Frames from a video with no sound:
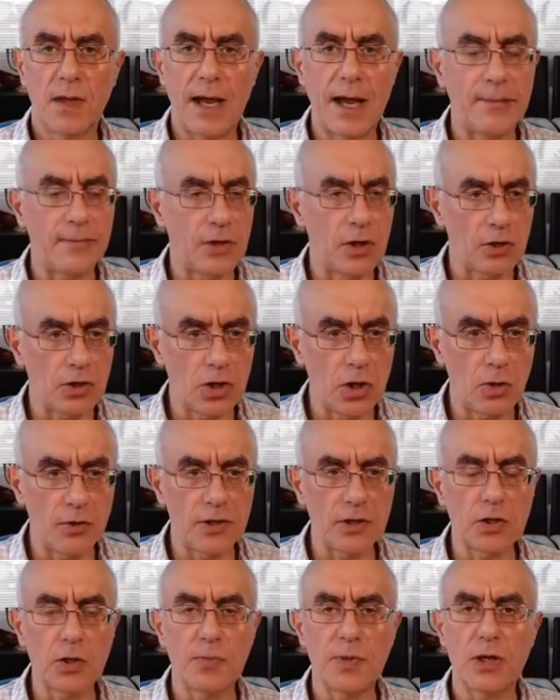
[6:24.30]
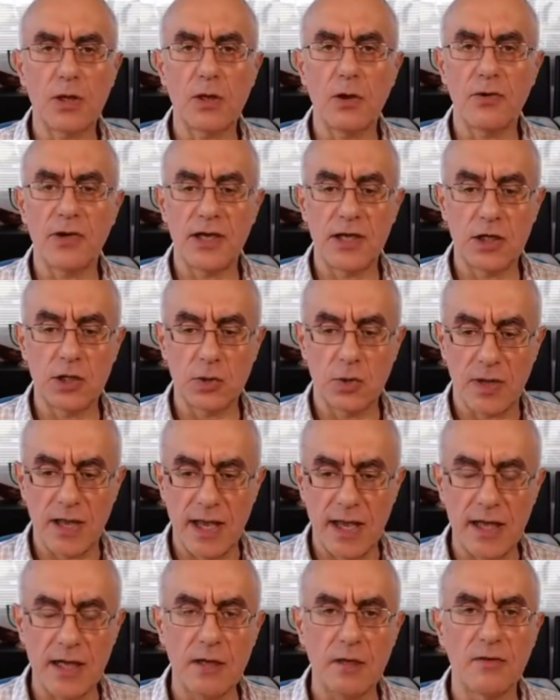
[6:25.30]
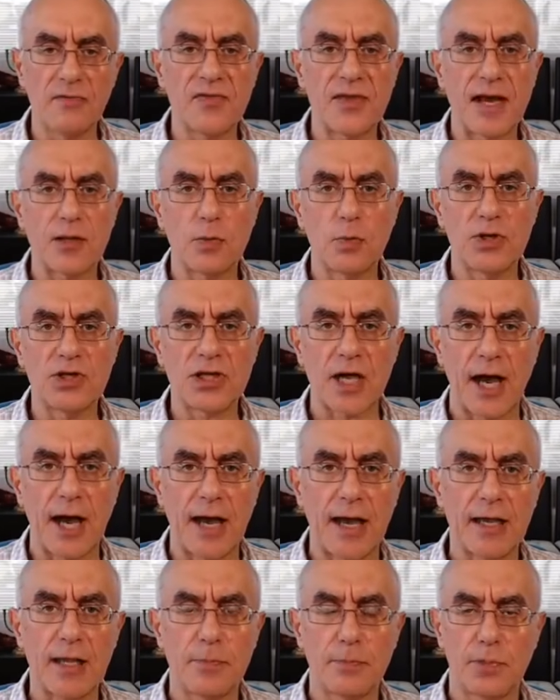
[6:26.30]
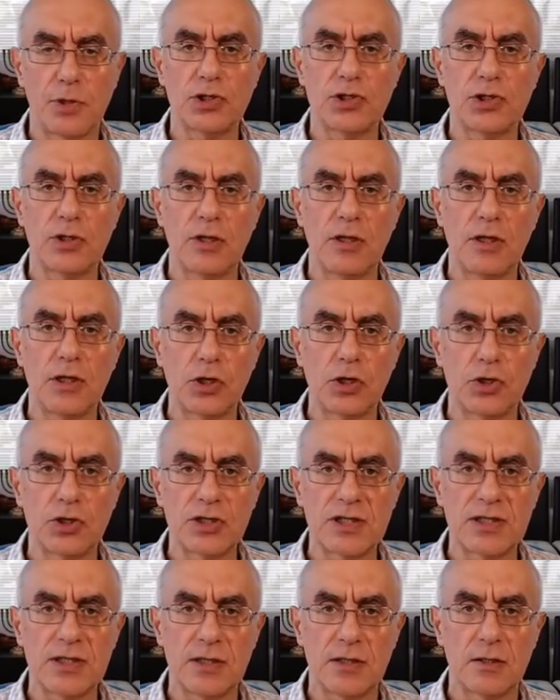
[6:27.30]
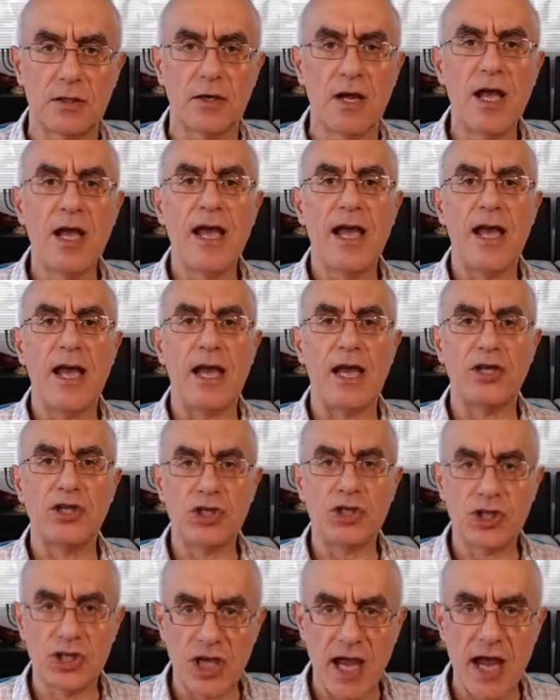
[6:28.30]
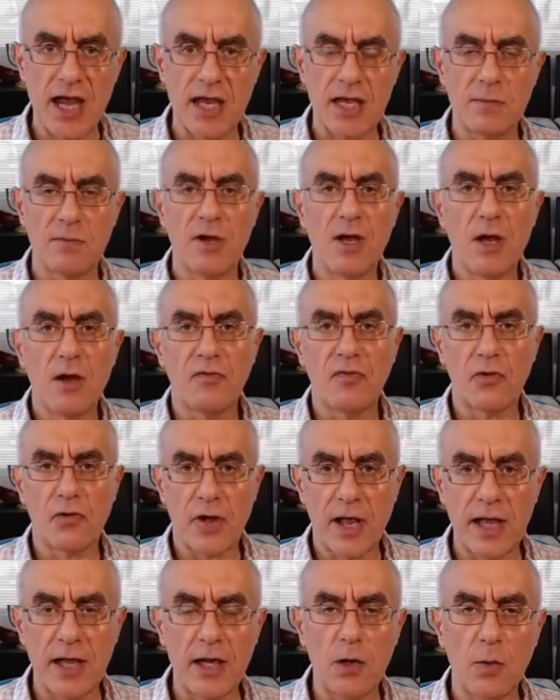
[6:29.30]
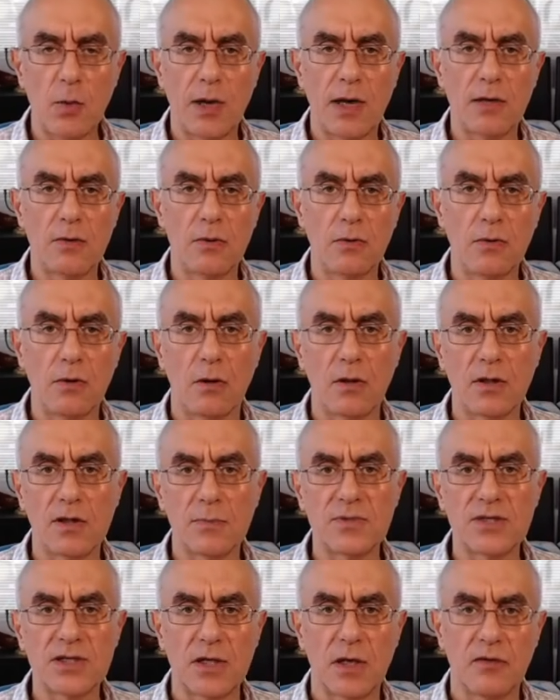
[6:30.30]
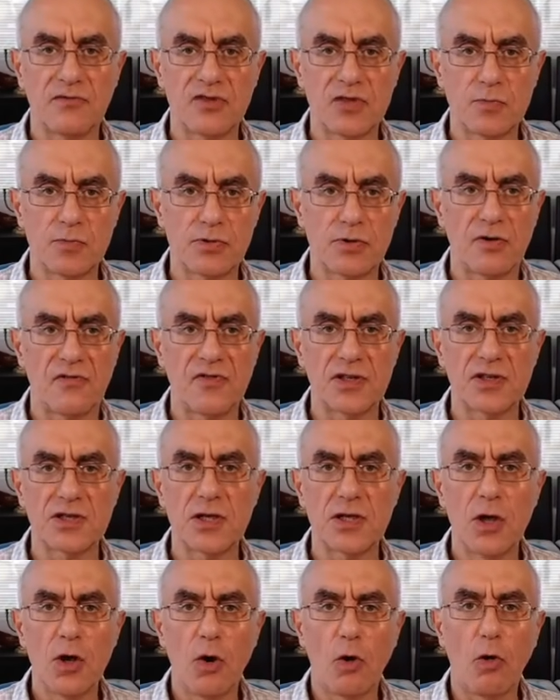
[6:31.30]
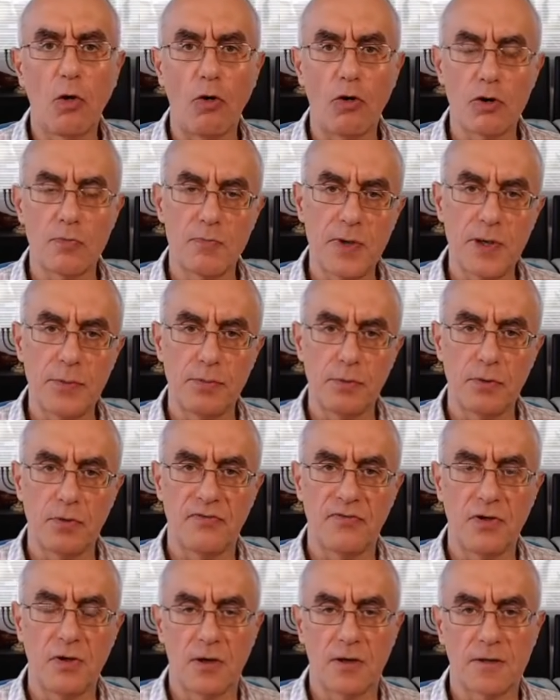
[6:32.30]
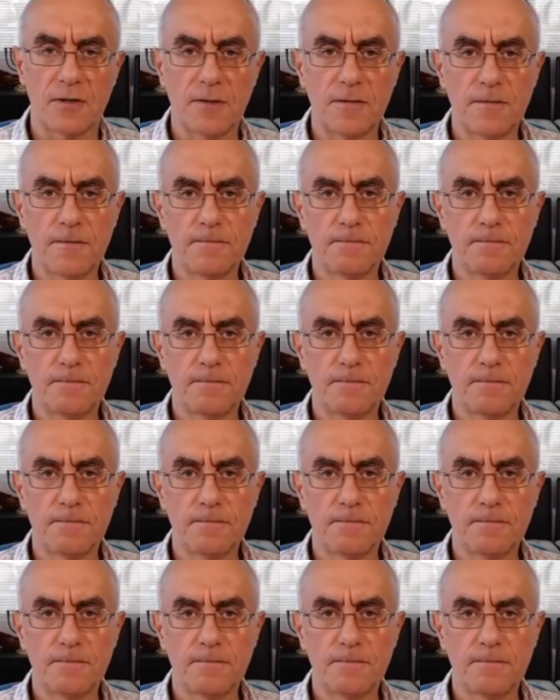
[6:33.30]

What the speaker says: I'm not going to be going into any of that which I personally consider a shame for anyone who call themselves prophets or people of God.